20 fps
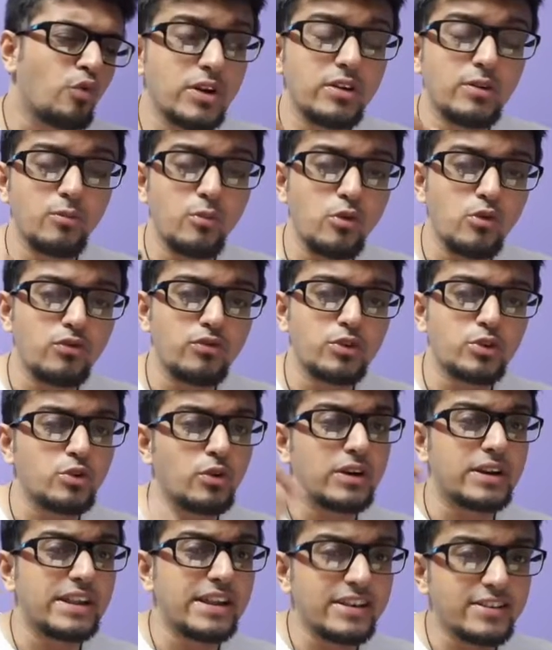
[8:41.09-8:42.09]
we will move
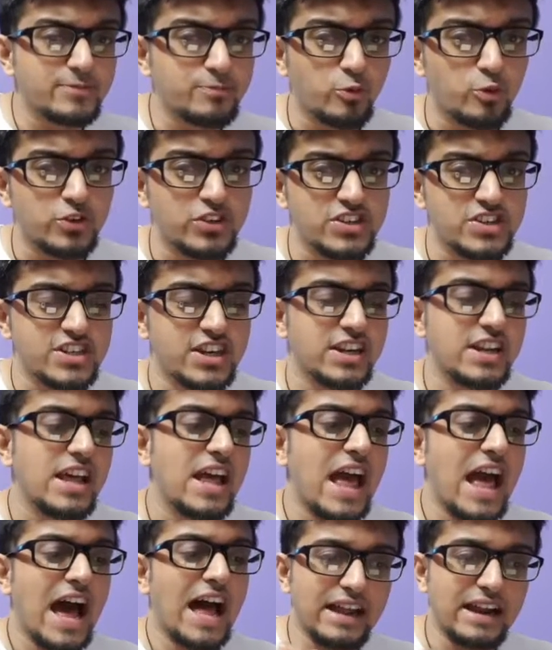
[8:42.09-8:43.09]
to our next
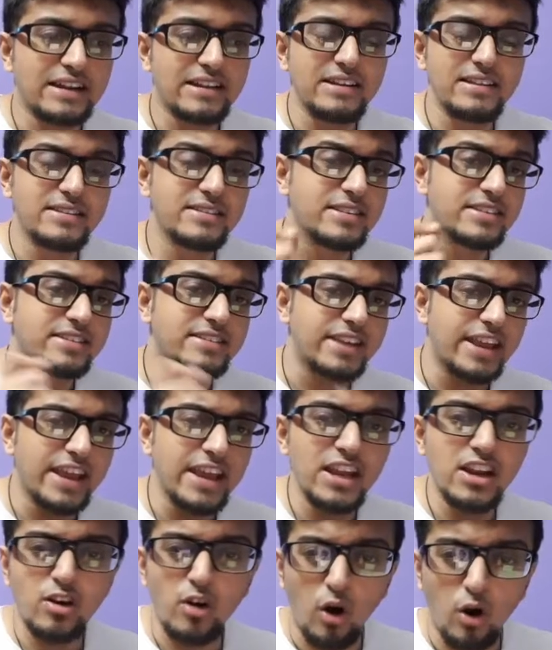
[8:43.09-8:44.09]
position, and that is the
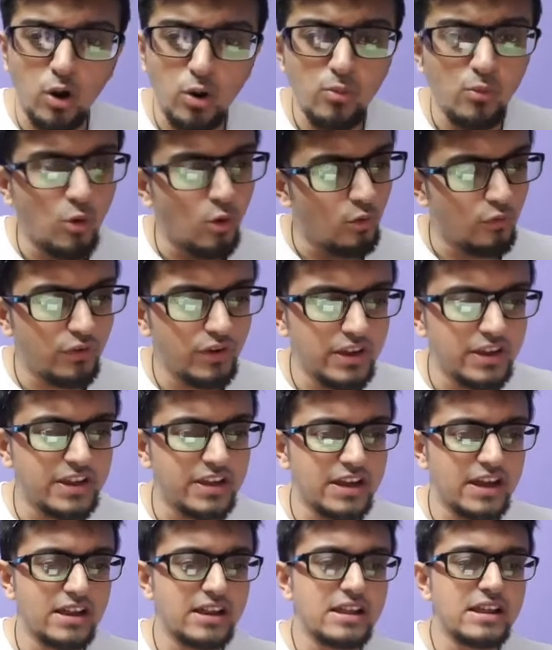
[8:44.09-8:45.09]
second column over
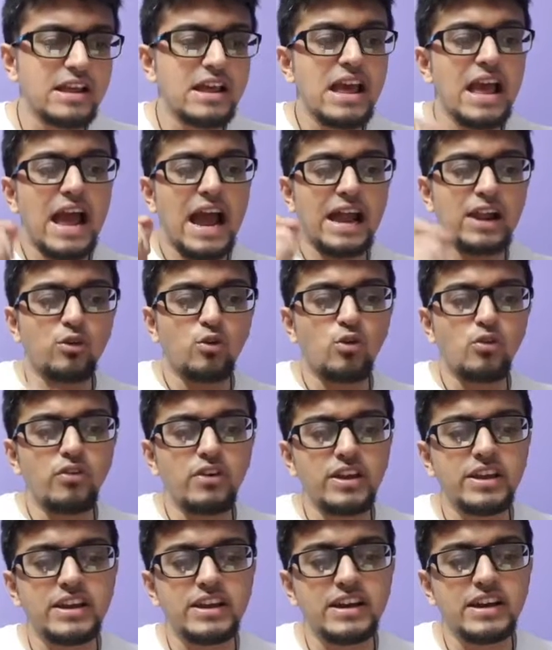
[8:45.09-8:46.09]
here. And
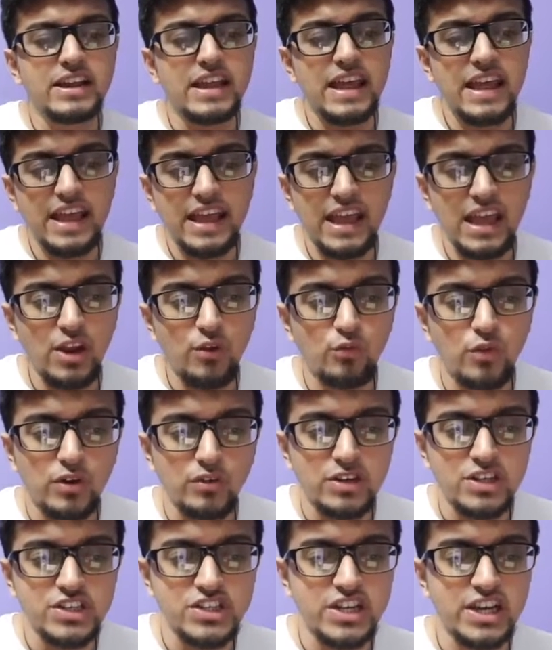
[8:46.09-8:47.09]
over here again
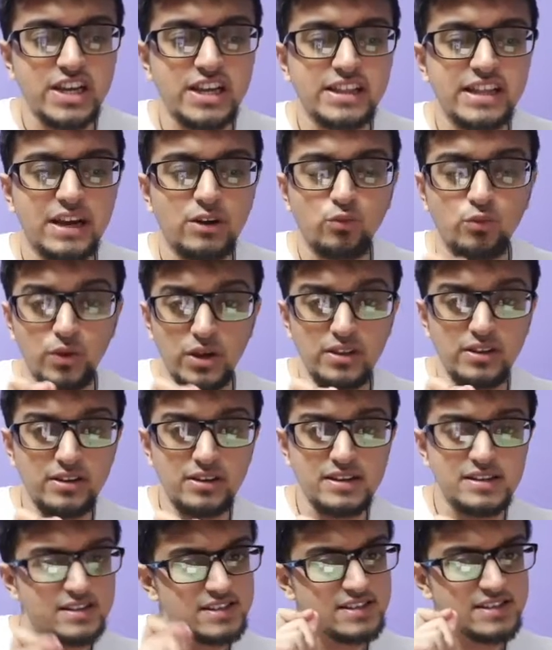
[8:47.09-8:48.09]
we will check that
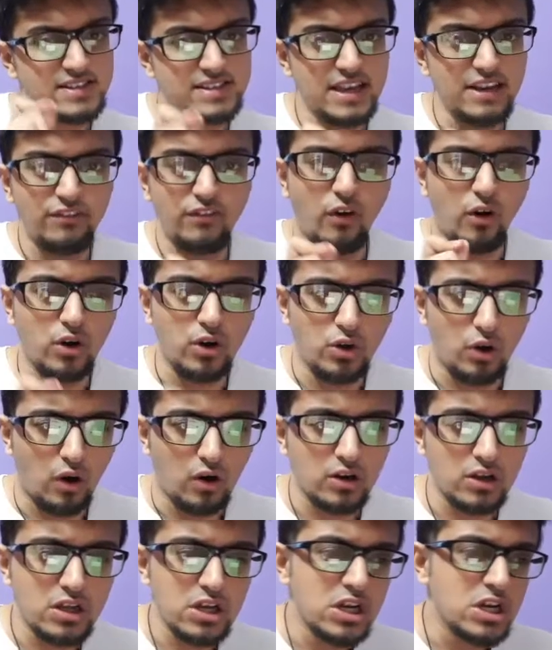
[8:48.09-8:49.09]
whether it is safe or
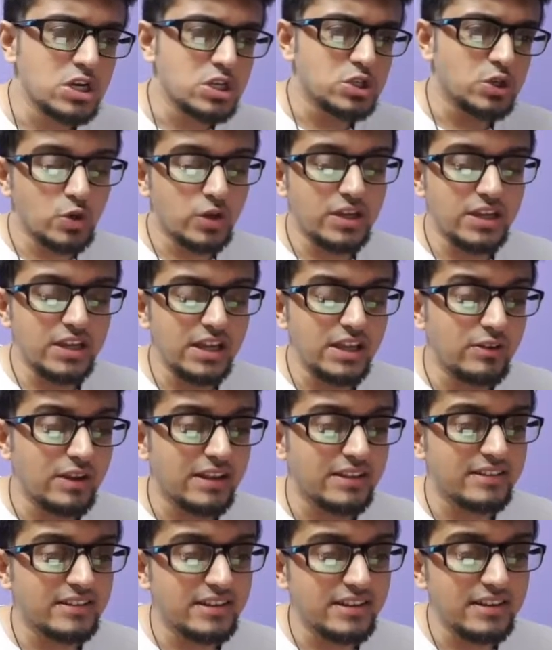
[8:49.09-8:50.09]
not. So here you
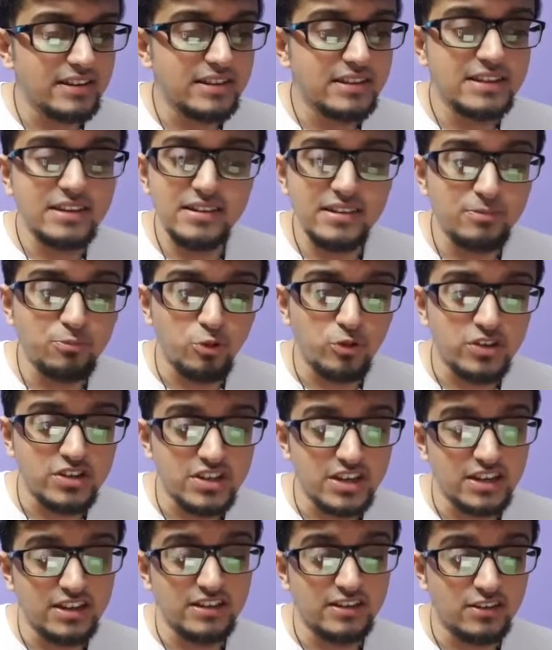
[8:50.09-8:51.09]
can see this
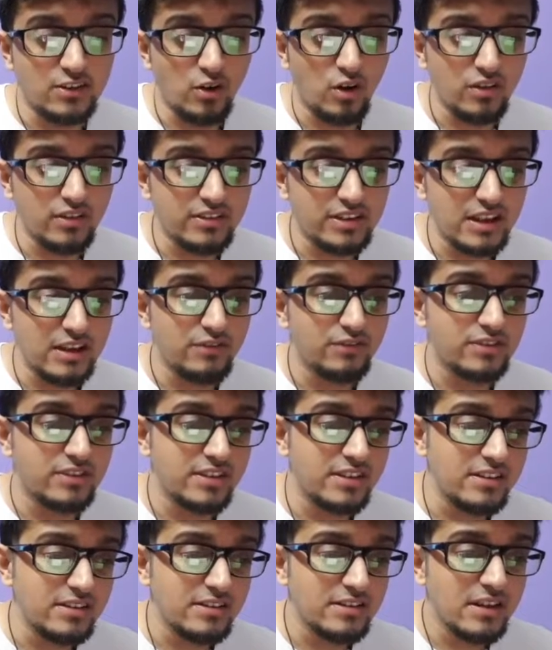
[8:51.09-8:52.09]
position is not safe,
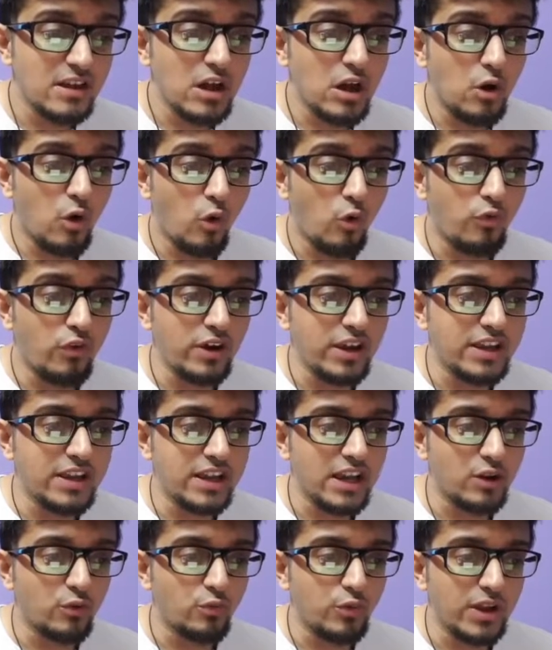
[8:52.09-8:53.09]
since over
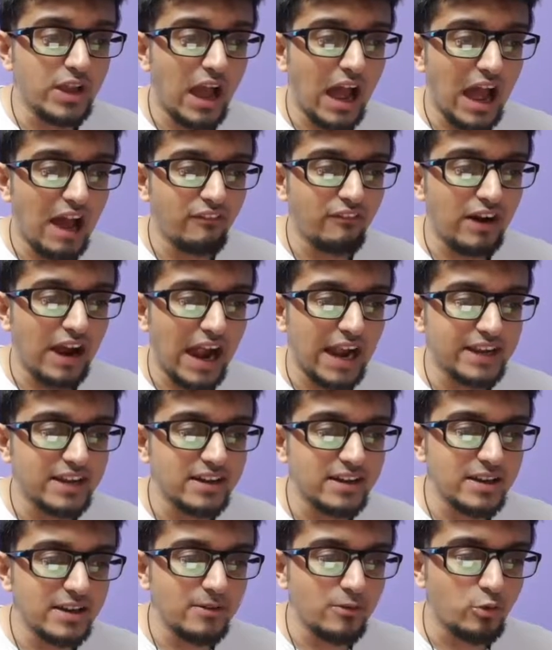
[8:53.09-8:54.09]
here we have an
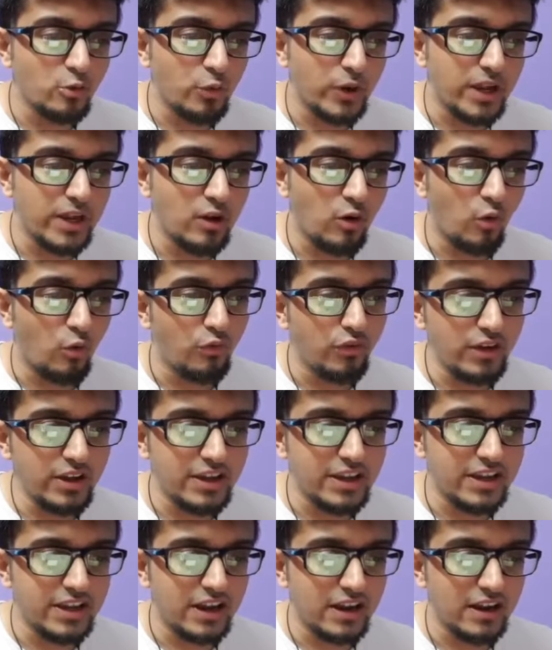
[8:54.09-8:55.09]
attacking queen over
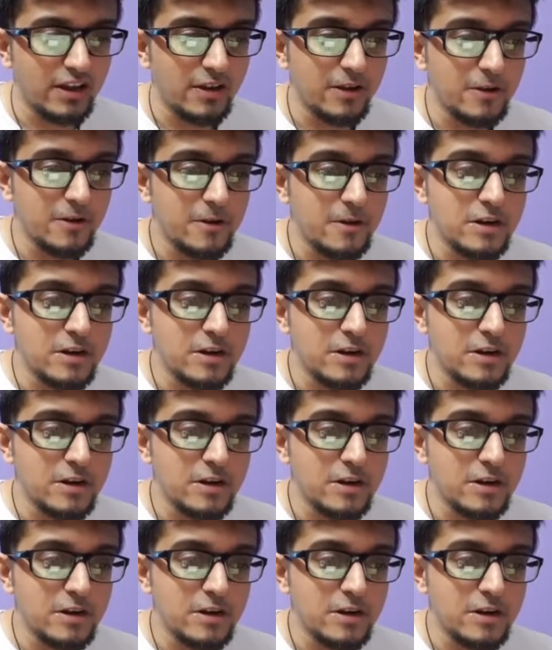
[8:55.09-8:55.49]
here.